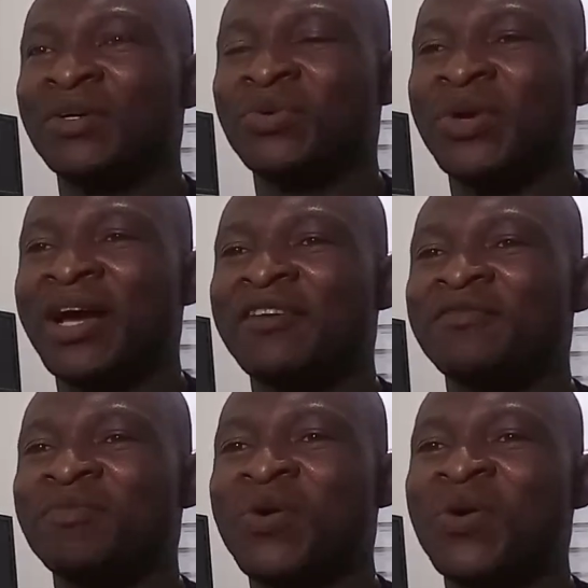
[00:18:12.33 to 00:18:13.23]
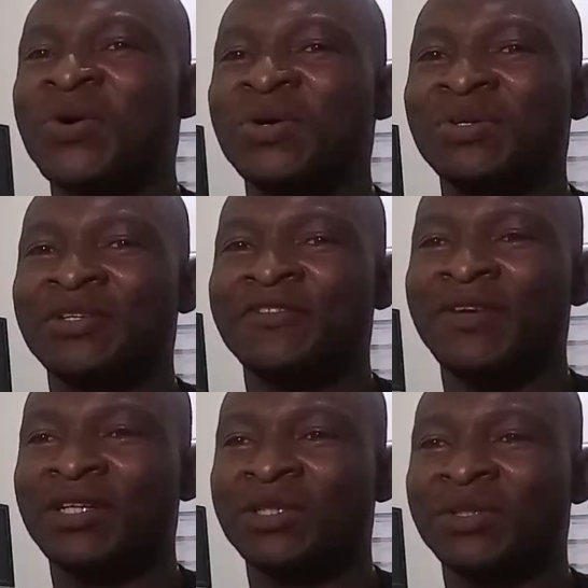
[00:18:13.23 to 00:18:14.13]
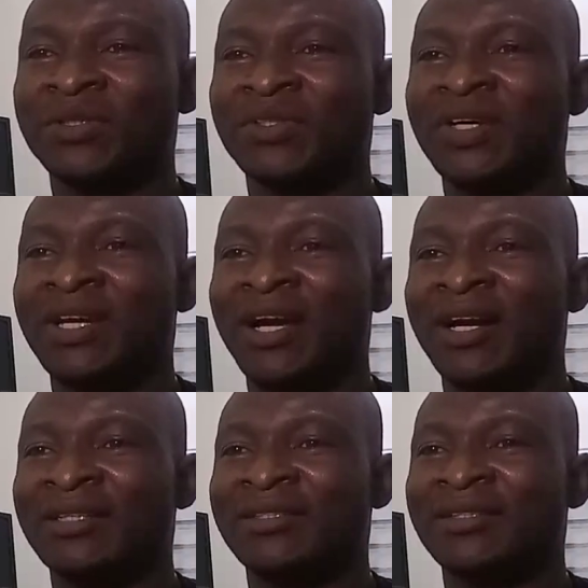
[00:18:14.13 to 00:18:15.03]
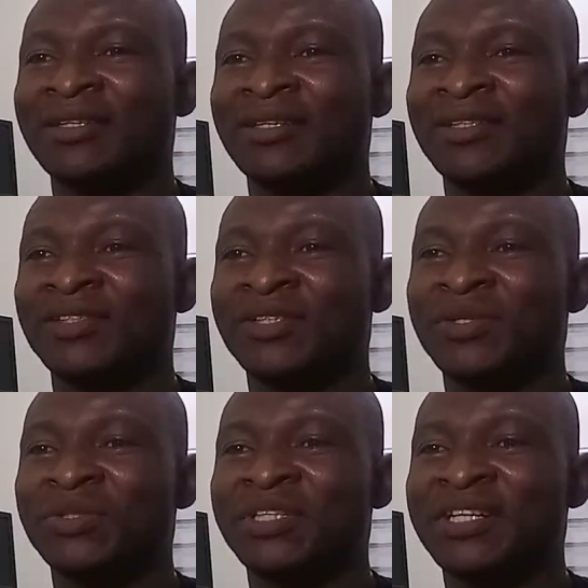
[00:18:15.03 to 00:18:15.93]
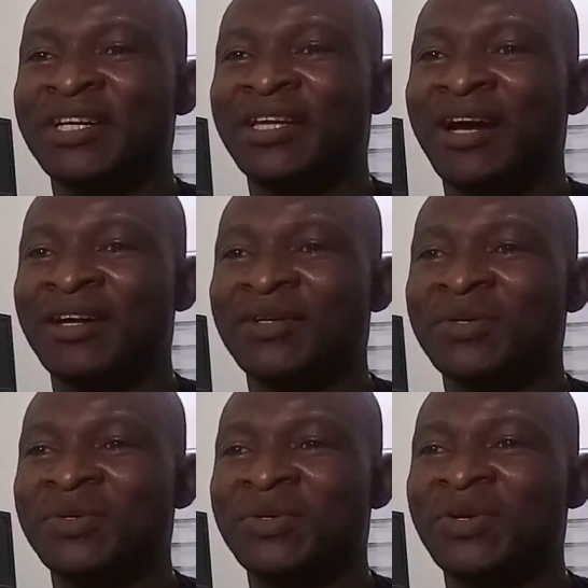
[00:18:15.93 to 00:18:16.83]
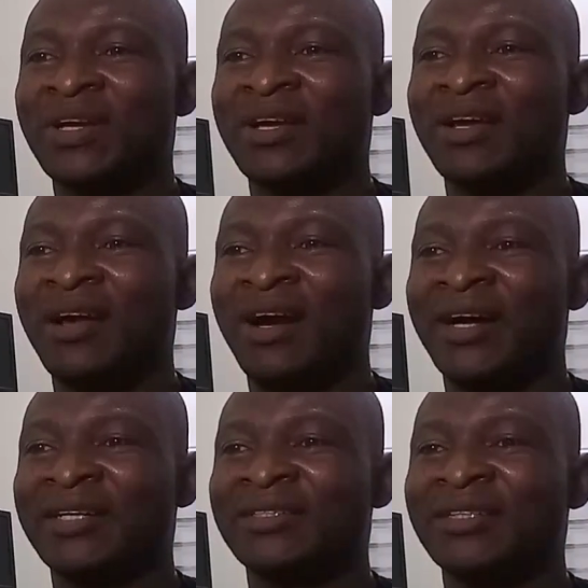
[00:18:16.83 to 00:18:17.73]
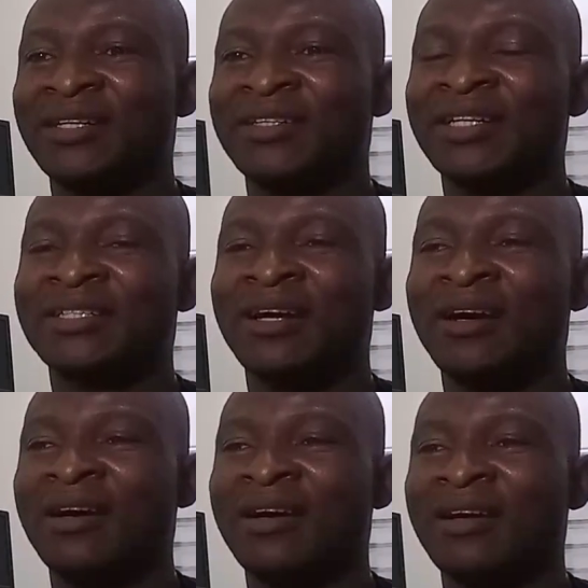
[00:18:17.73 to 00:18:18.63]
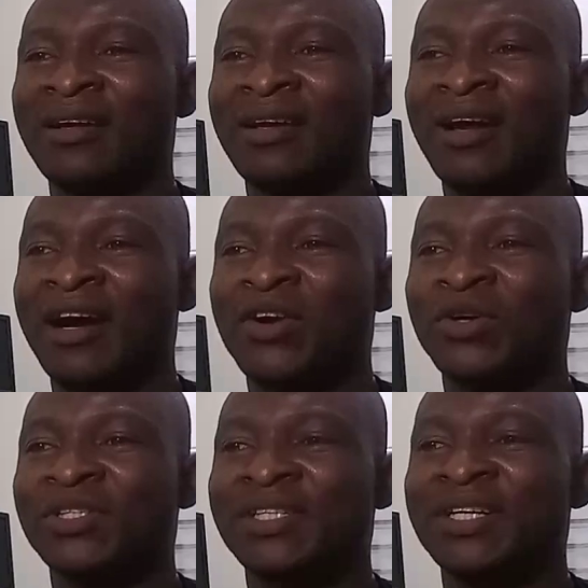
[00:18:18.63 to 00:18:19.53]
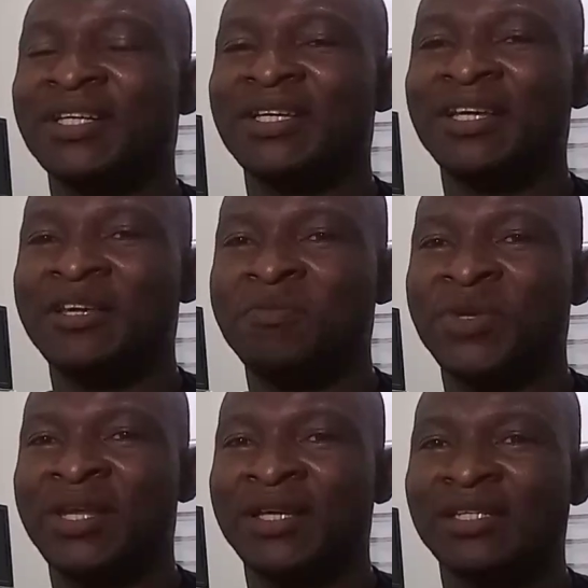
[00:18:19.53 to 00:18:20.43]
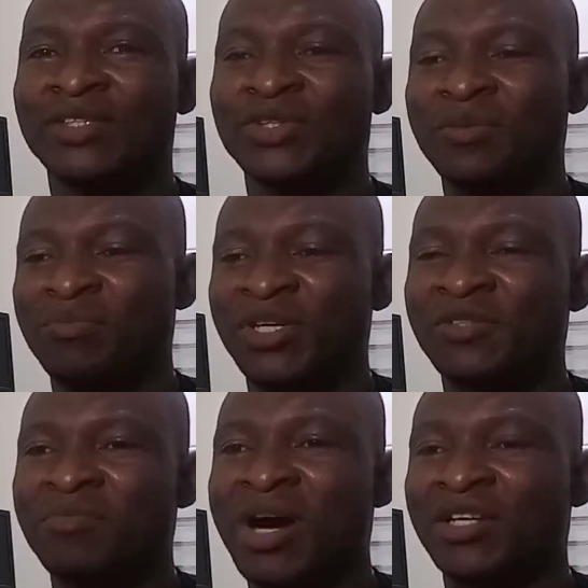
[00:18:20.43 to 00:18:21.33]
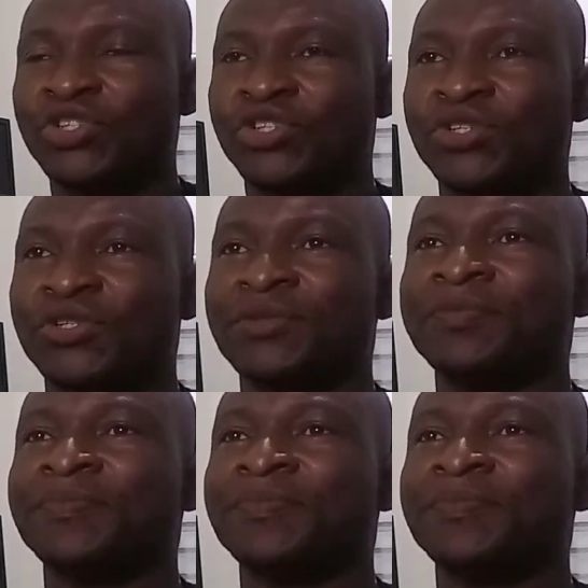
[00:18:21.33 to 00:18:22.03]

we have more reflection at 0-degree angle and a greater acoustic impedance mismatch.